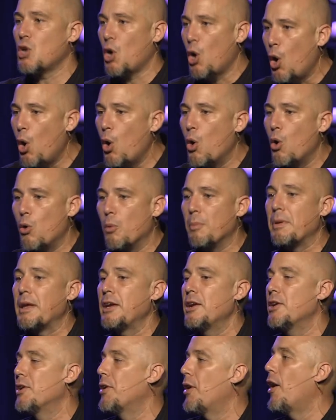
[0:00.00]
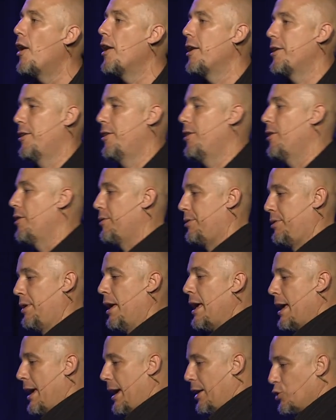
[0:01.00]
home here on earth
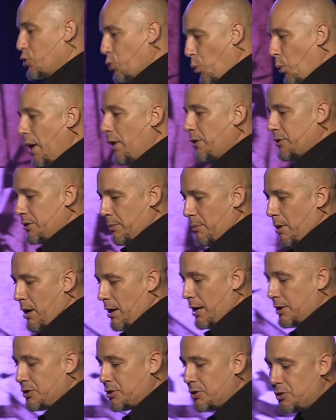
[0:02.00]
and dwelt among us.